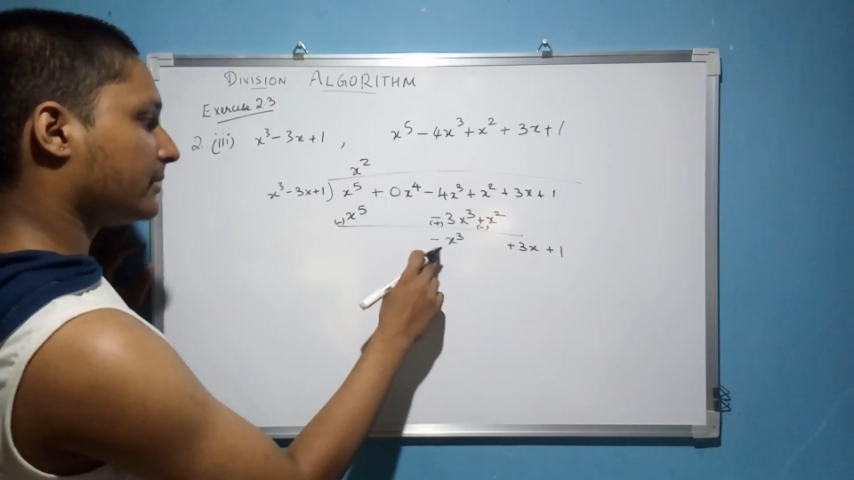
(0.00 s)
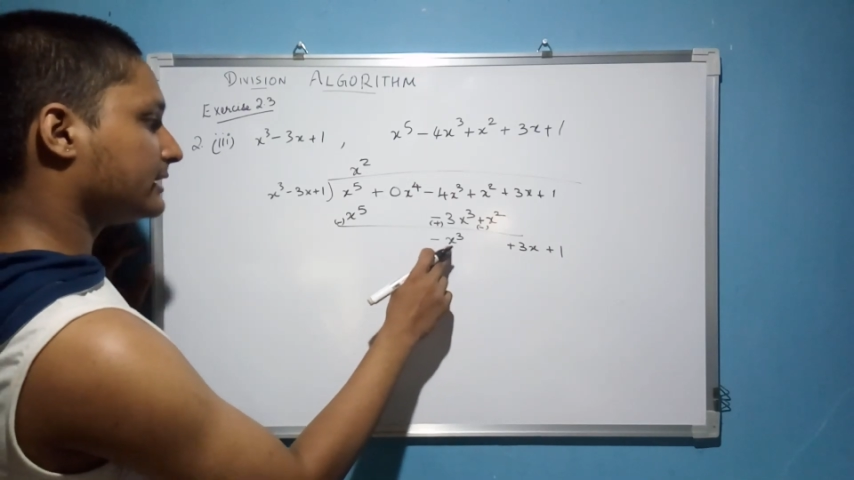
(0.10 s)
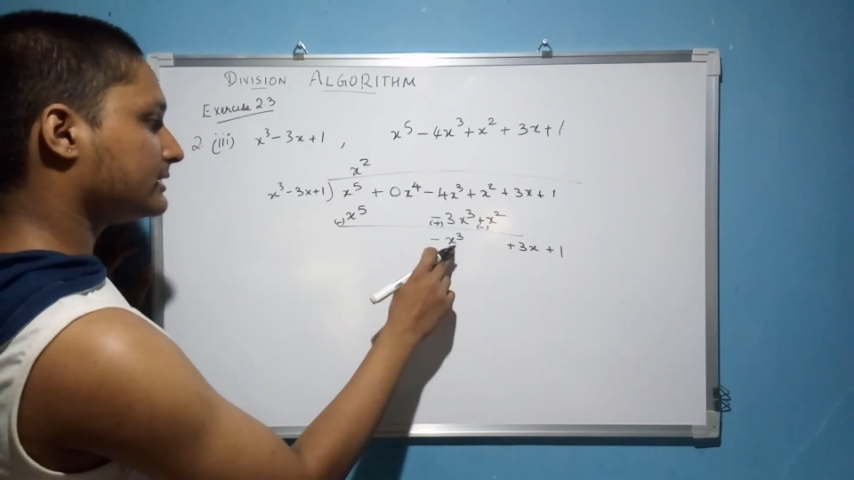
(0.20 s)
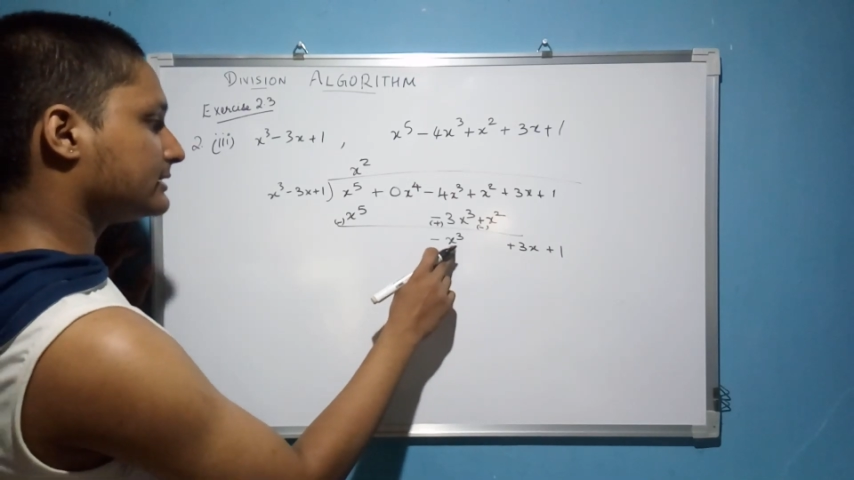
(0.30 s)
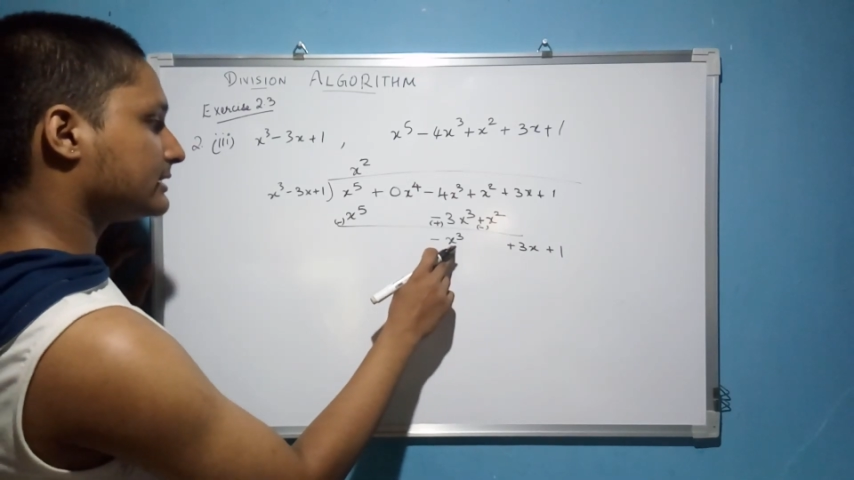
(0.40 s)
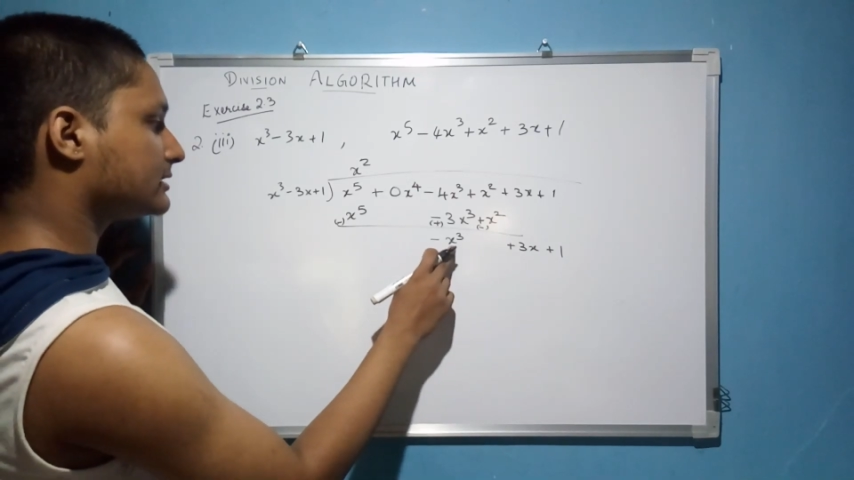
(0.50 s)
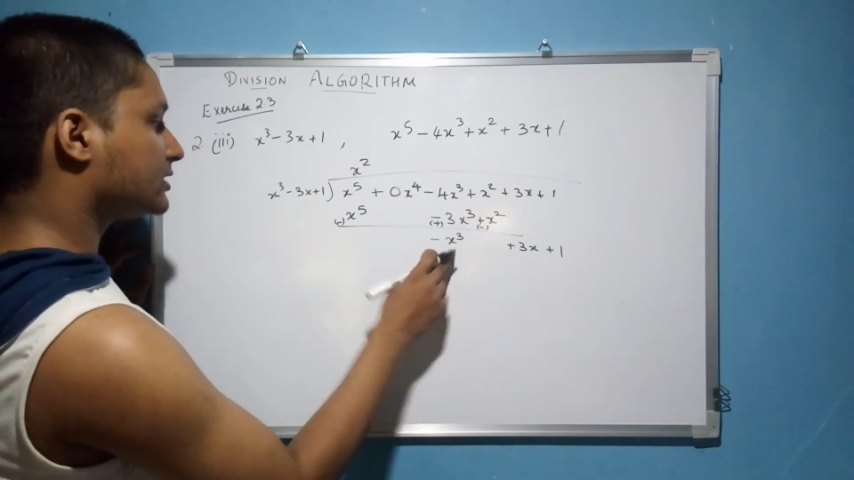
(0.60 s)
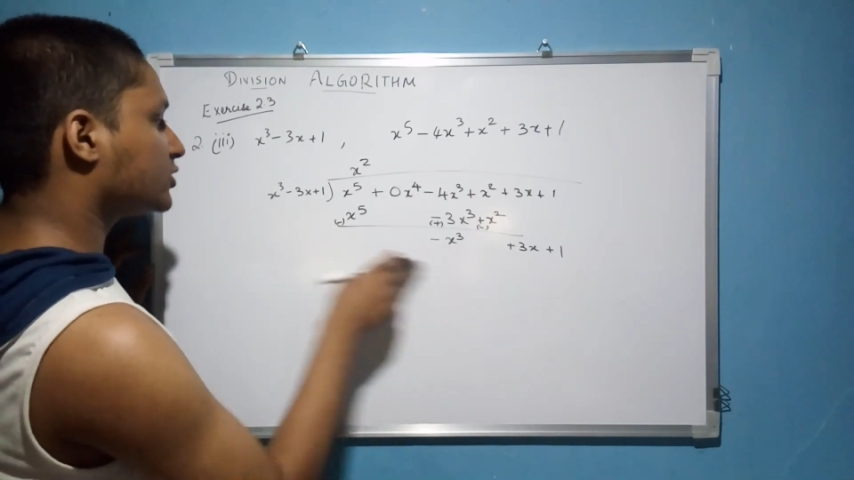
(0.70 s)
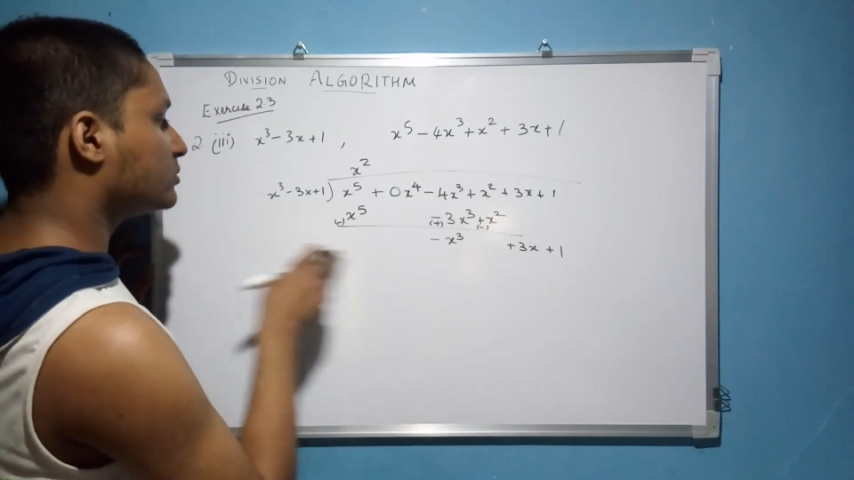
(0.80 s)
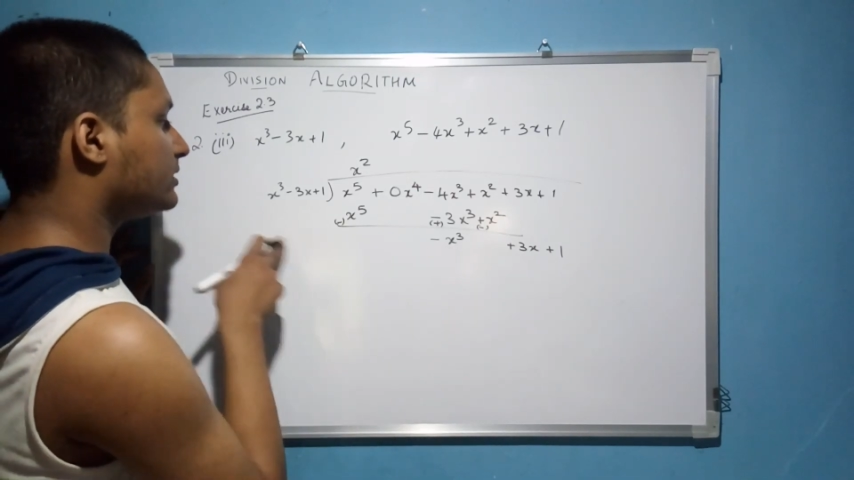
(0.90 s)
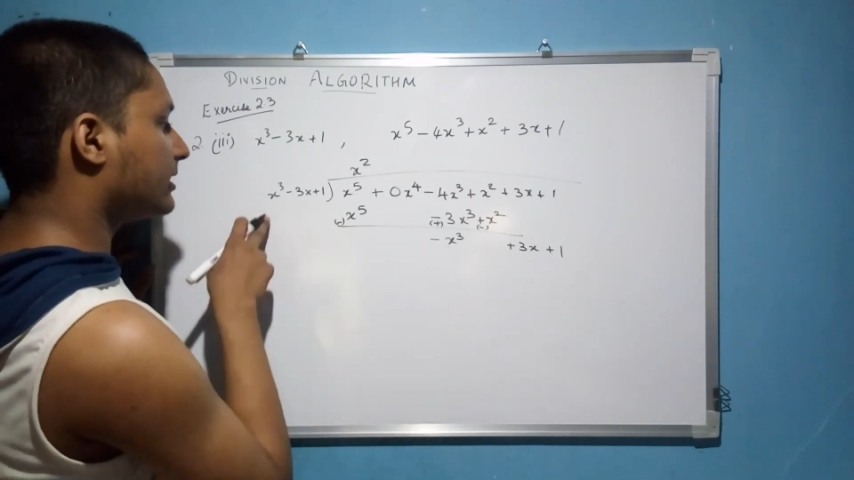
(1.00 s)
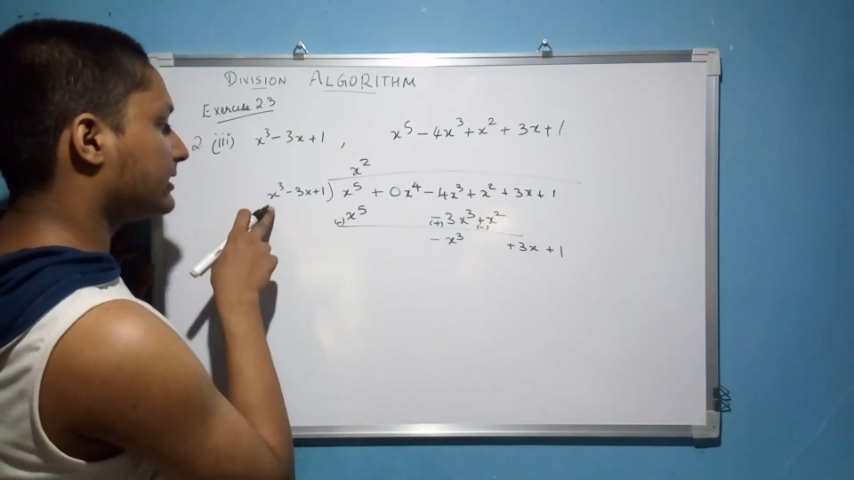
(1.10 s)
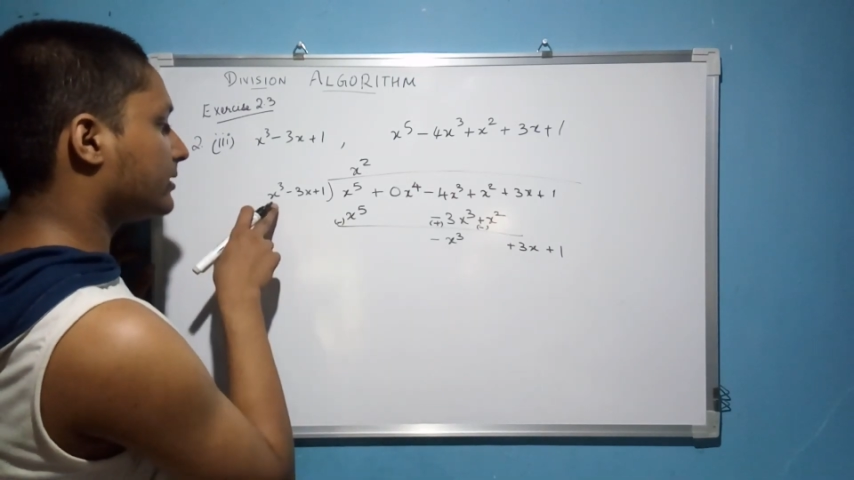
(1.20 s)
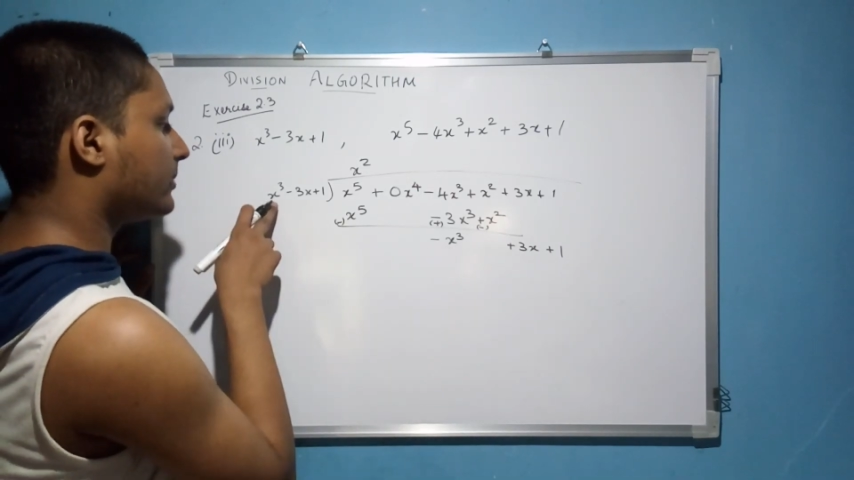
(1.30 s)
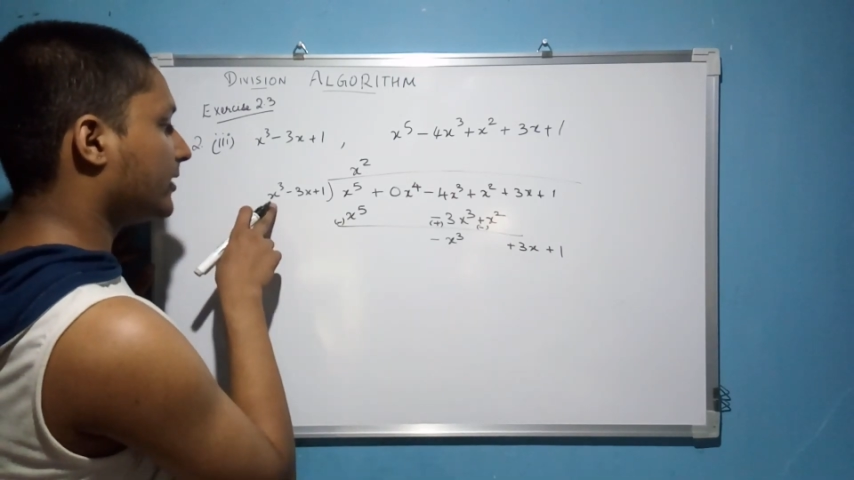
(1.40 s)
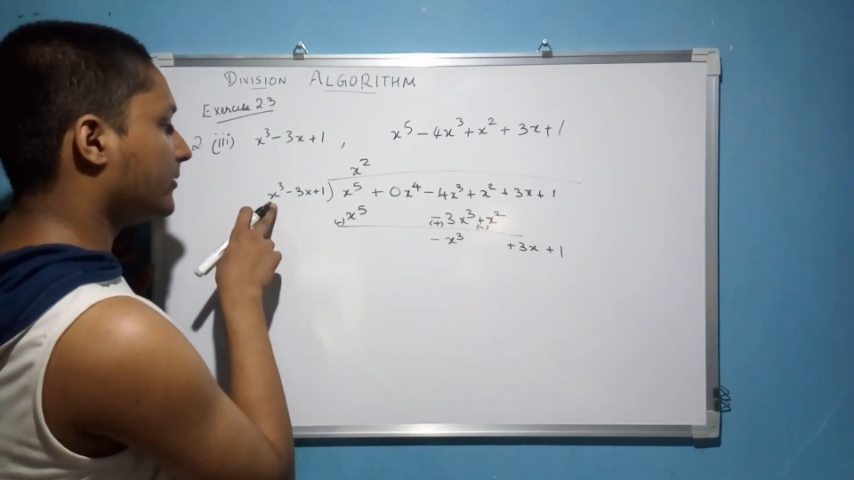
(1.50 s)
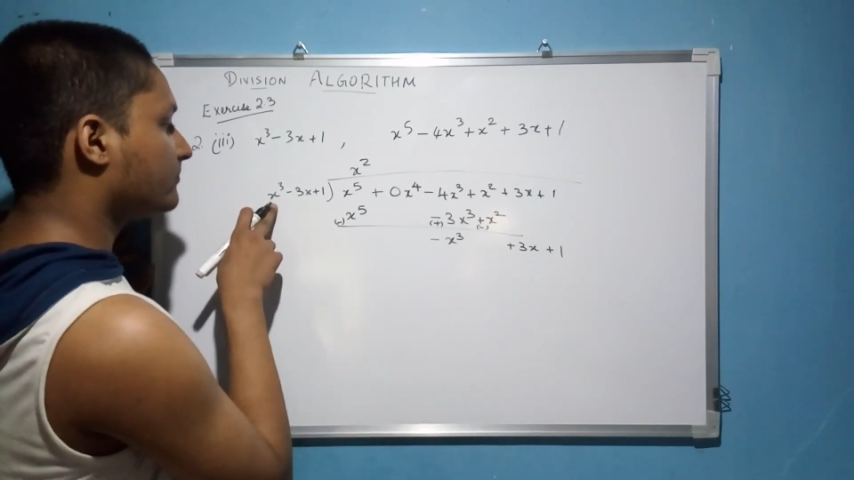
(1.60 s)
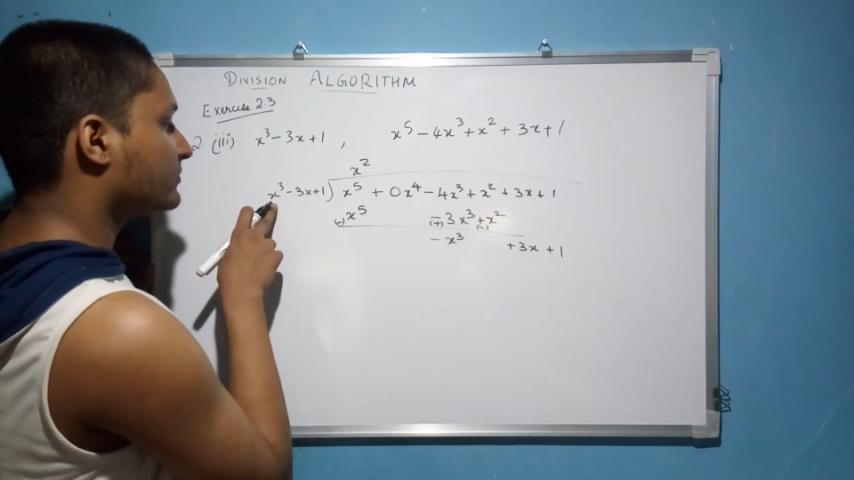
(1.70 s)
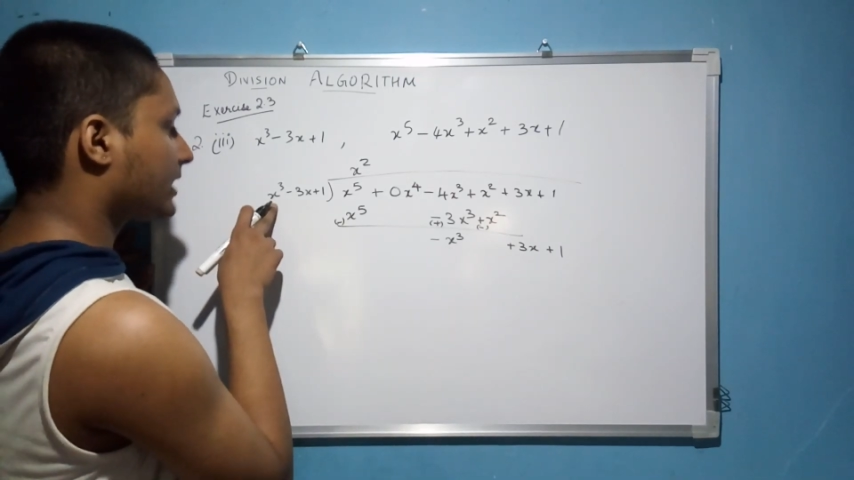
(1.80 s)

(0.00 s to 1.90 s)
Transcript: minus x cube divided by